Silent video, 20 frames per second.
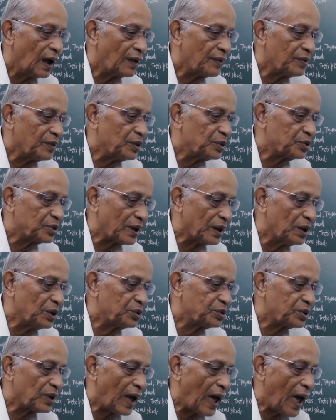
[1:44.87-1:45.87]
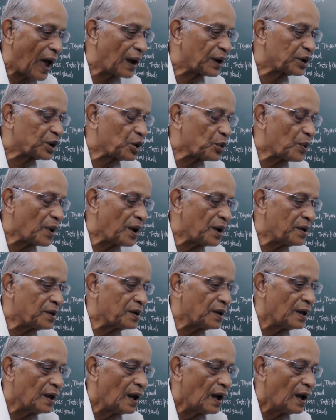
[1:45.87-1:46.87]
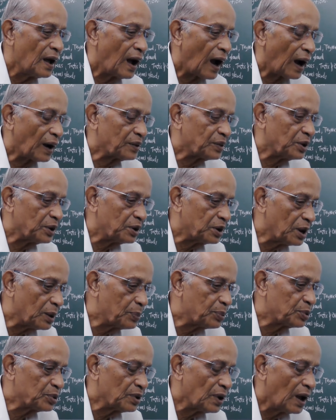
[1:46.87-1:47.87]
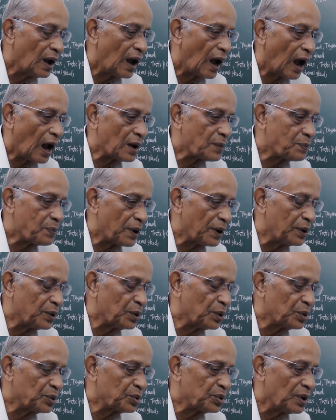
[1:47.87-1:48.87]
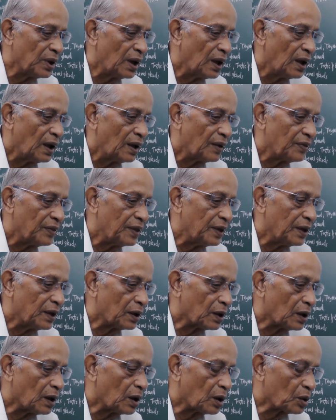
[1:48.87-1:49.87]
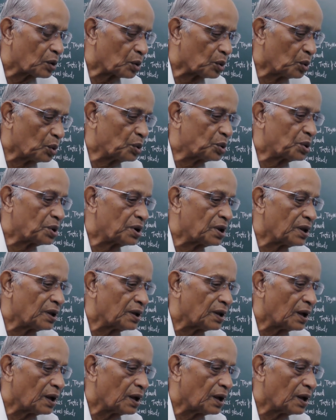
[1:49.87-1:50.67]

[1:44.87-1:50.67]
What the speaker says: The cells activate at the tips and produce the root,